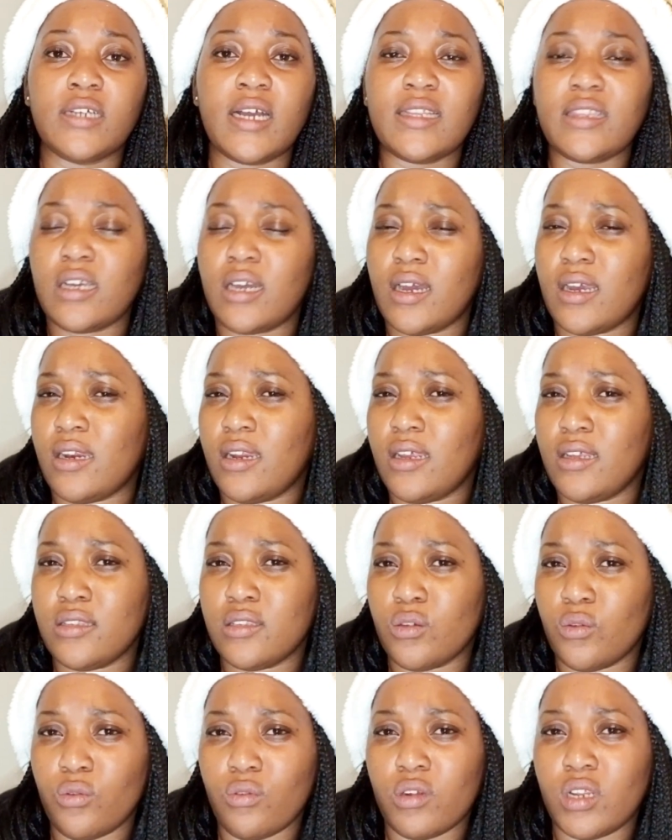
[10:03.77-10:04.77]
katanga
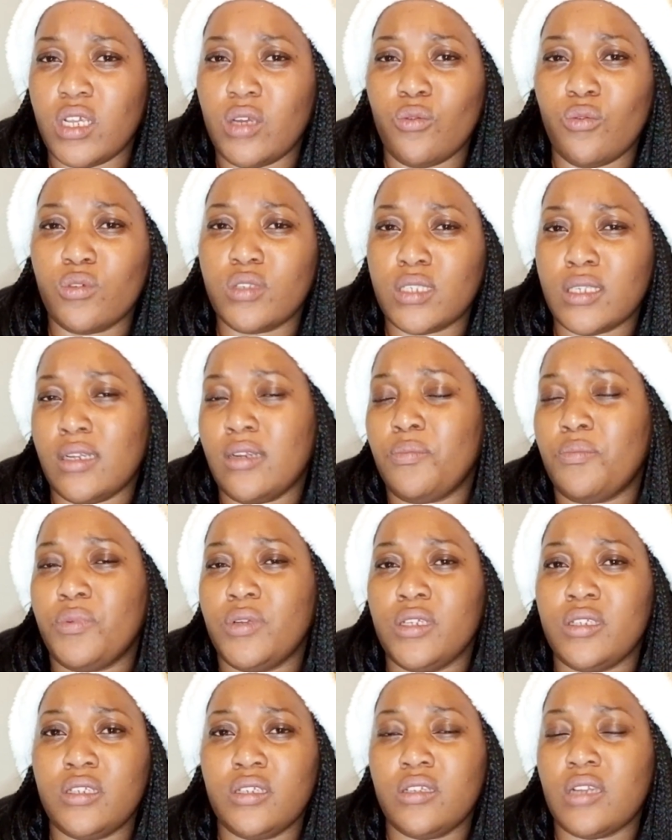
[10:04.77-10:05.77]
nezi ori u
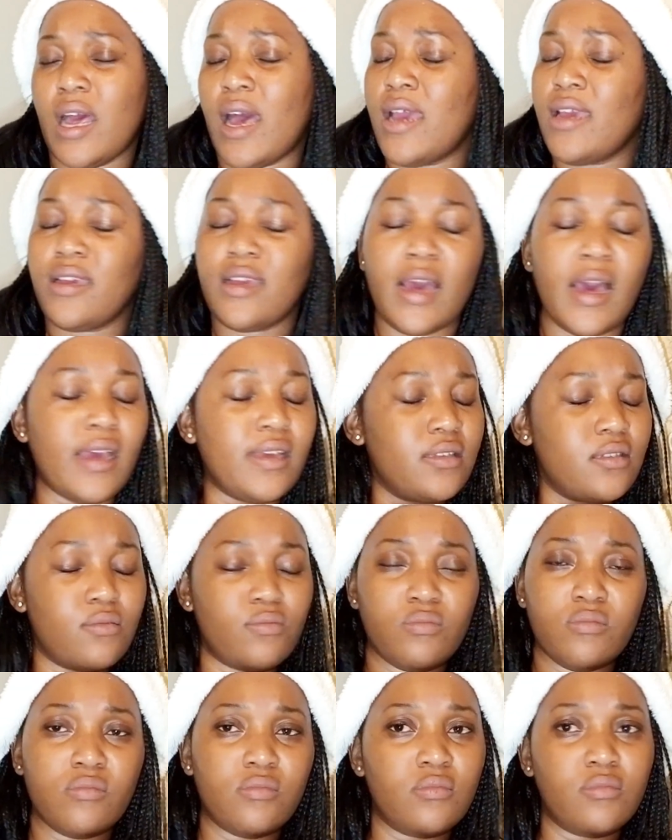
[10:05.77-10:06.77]
celebrate na hai
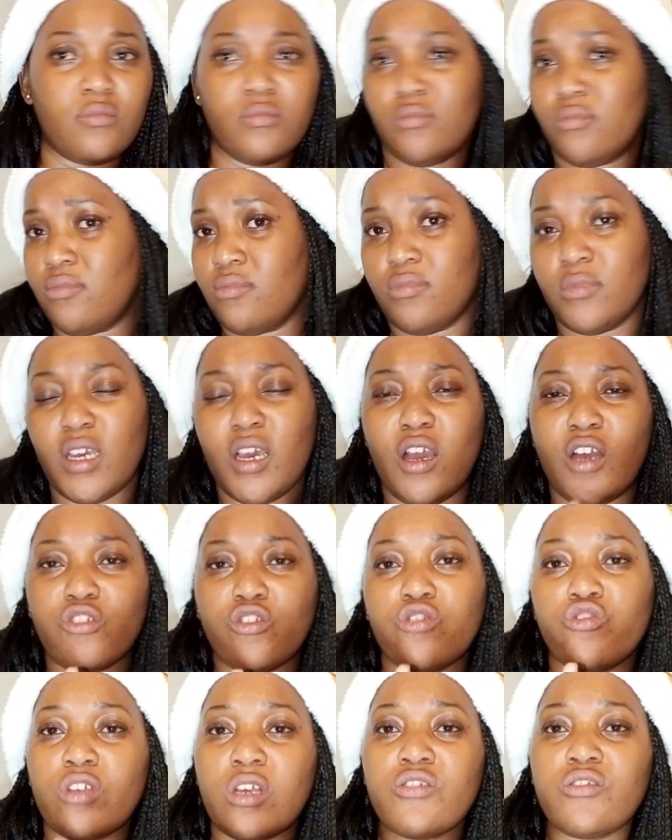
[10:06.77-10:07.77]
guys
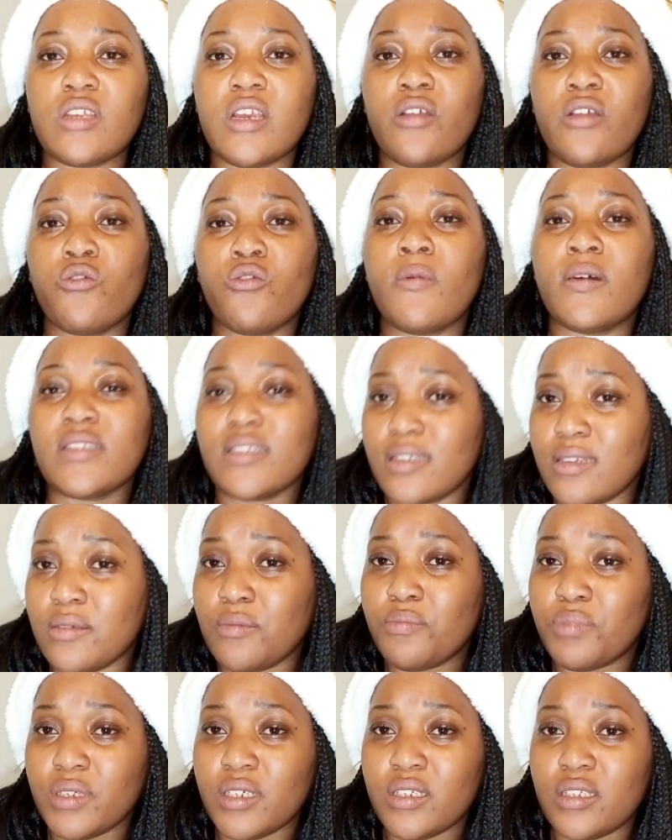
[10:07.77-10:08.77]
so msu asu nengo nova
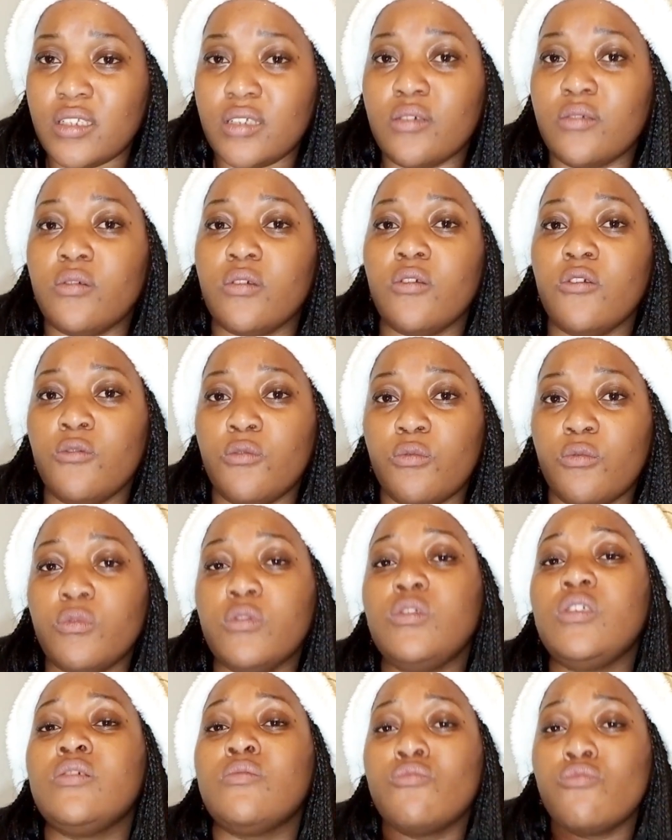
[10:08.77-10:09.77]
celebrity
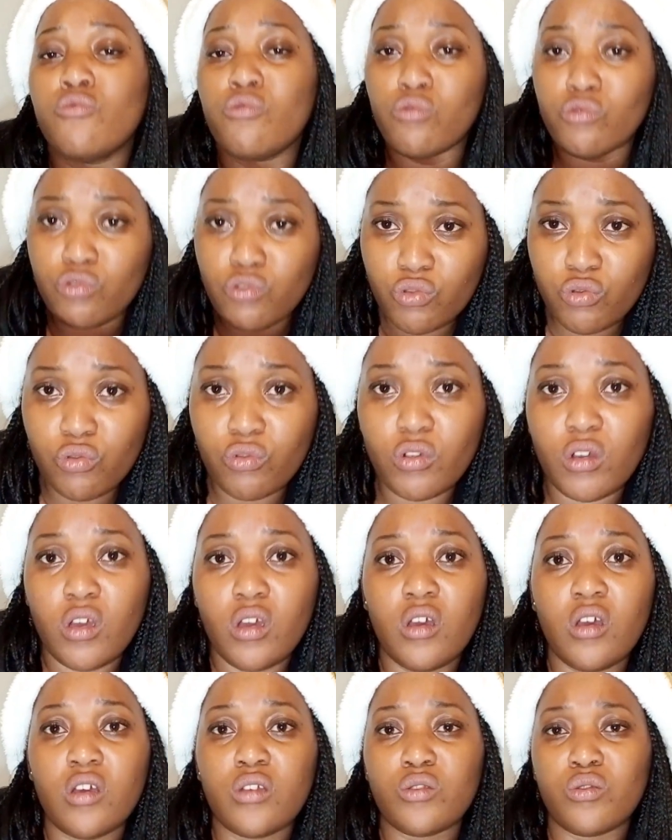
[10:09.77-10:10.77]
ndi mutu
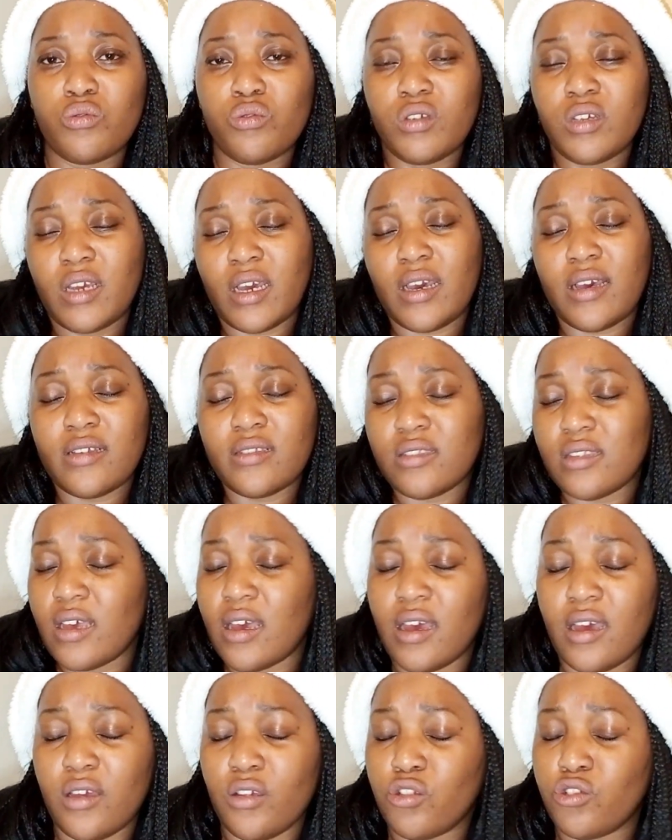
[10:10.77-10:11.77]
so you guys
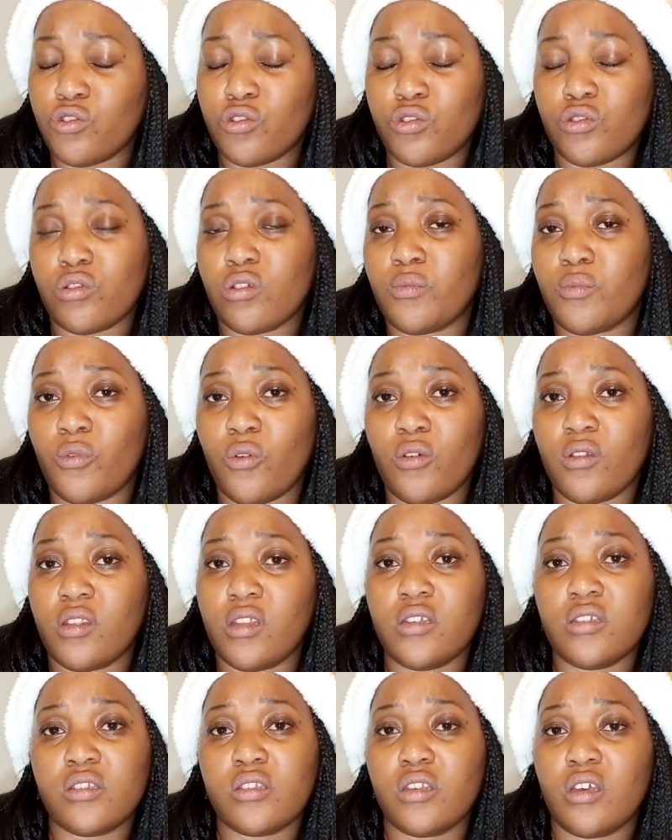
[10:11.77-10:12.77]
you should stop all
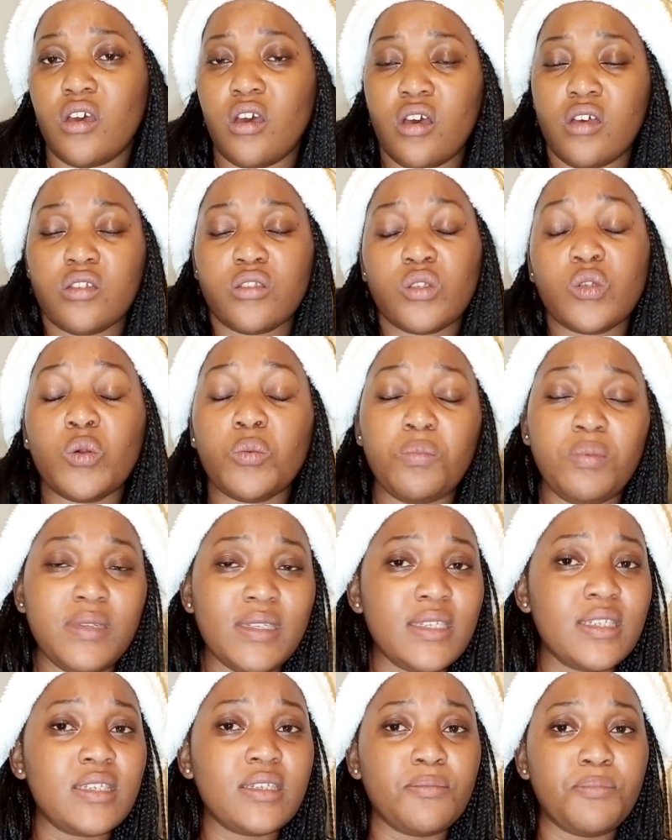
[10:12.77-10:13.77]
this so
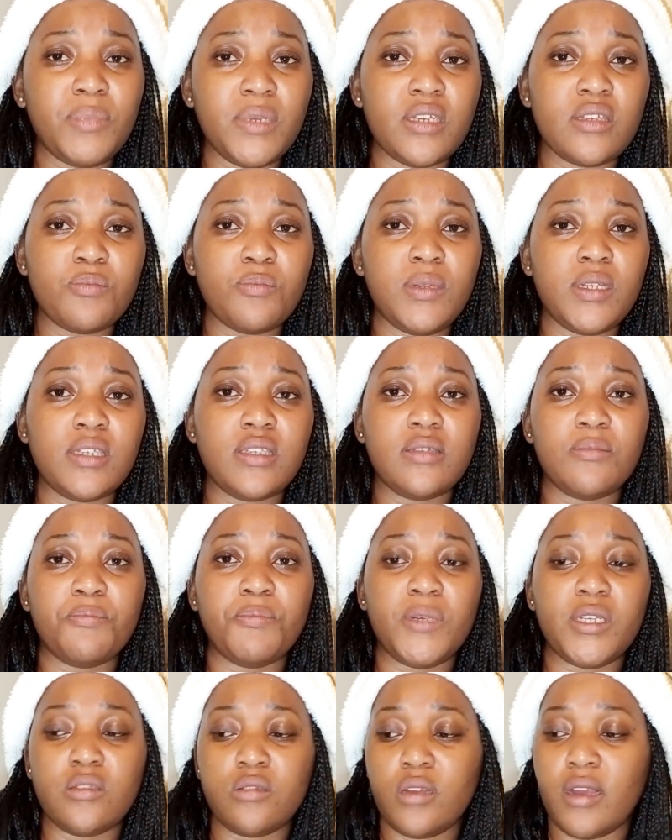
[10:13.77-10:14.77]
please please please
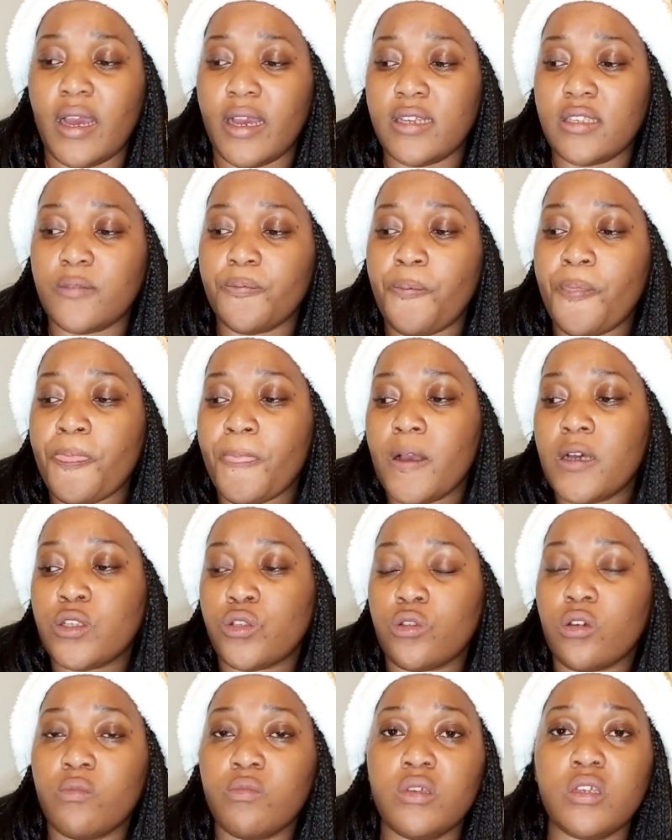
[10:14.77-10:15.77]
please guys
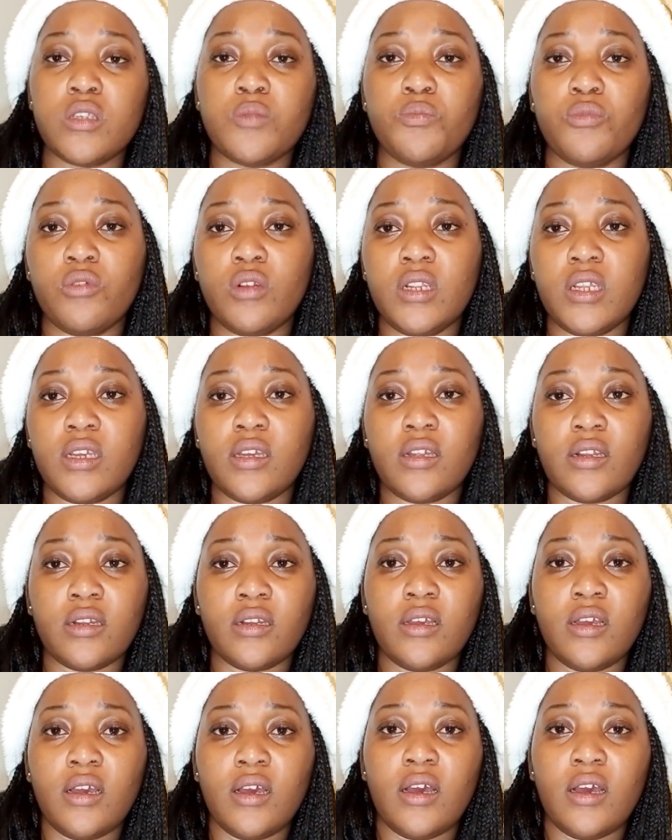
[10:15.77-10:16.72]
stop this bullying.